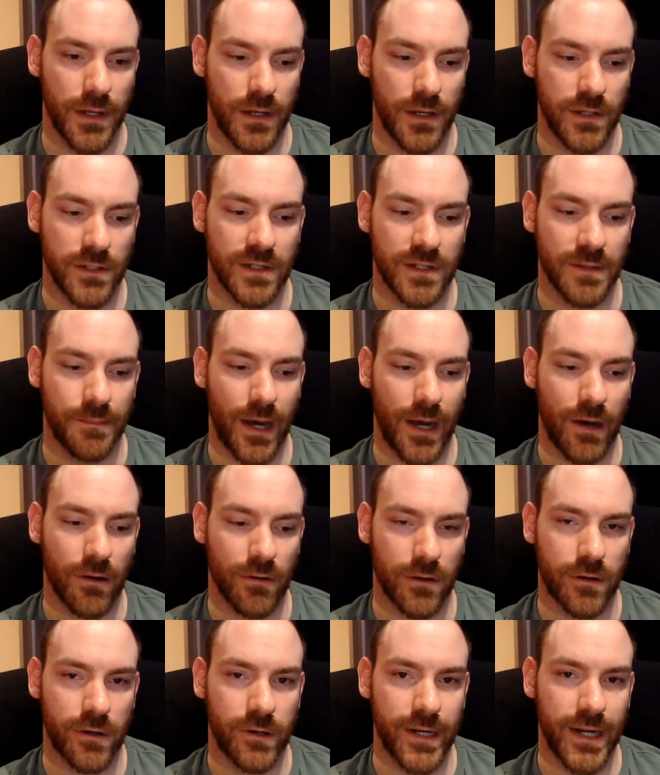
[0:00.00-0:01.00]
is about
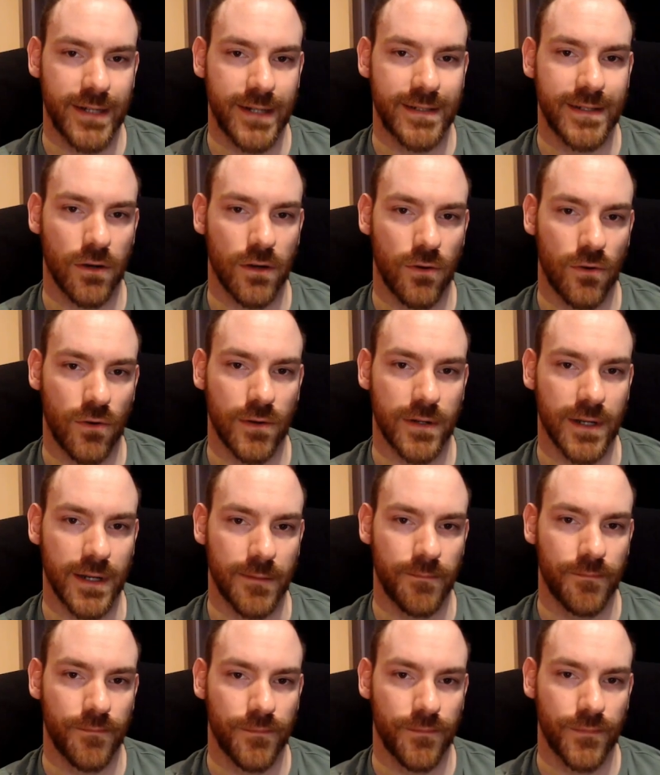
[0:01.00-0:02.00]
creating order
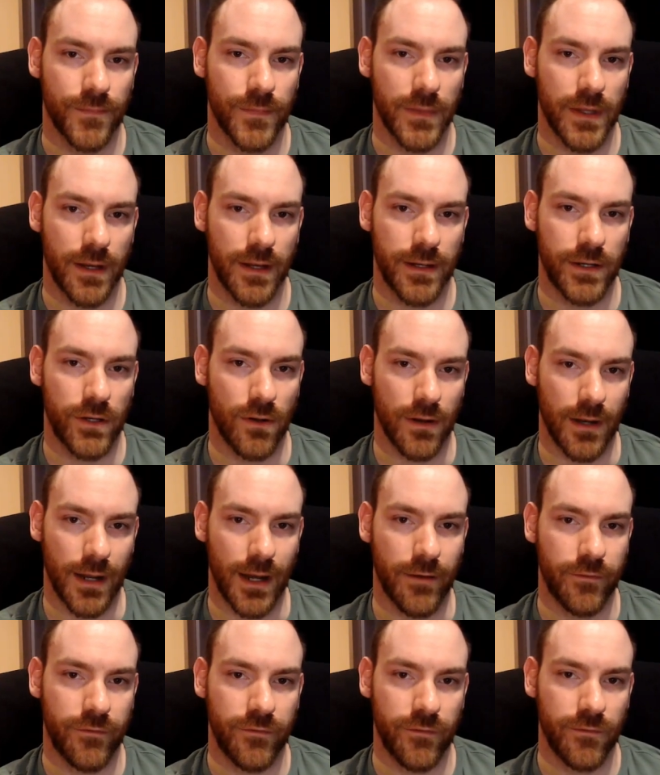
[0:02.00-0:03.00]
in your life.